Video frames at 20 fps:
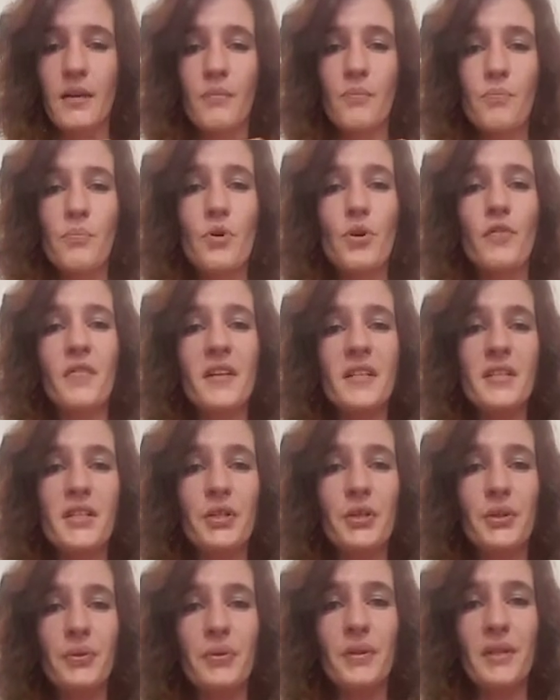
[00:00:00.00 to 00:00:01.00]
moving
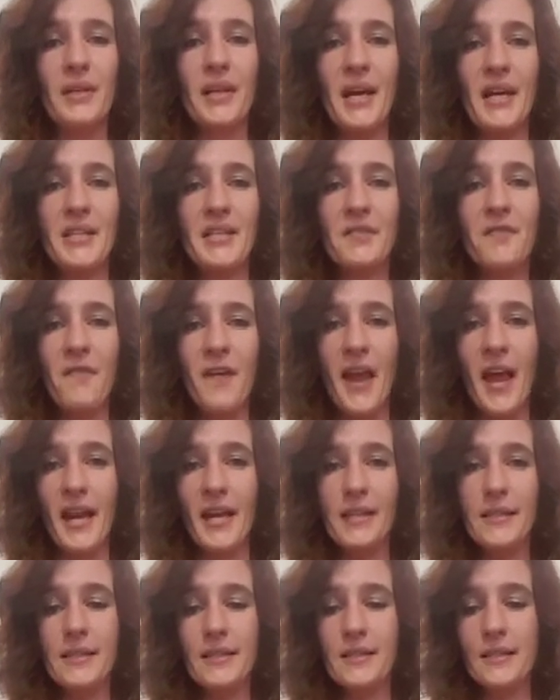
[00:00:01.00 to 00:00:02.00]
to the next
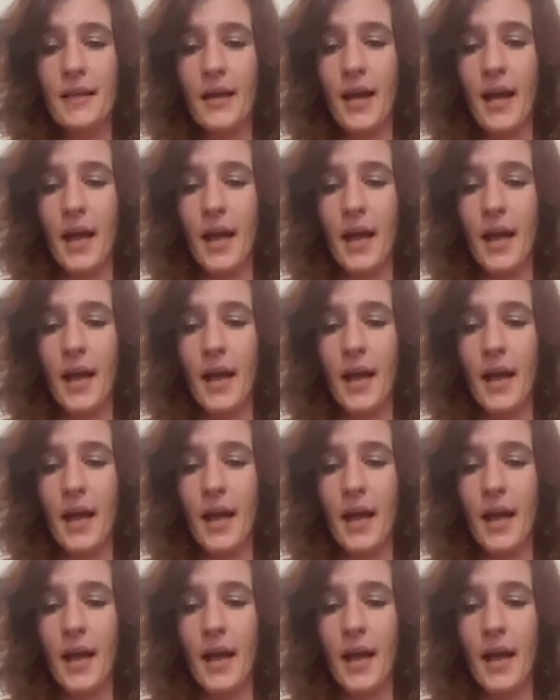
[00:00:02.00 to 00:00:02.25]
phase.